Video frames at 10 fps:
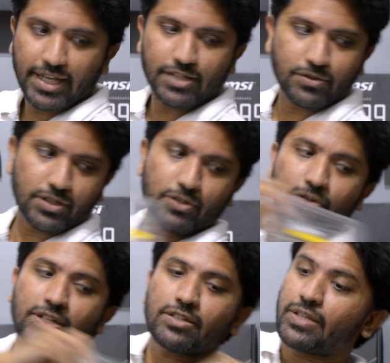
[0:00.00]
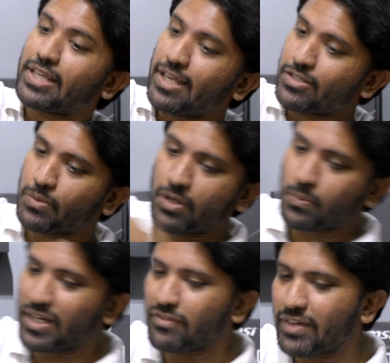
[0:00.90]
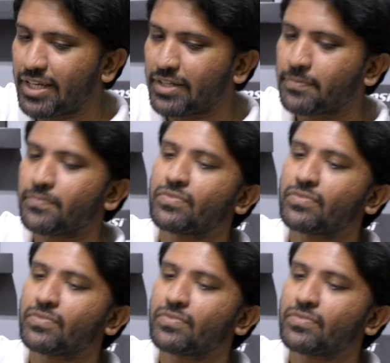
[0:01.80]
is going to go into in case you want Wi-Fi.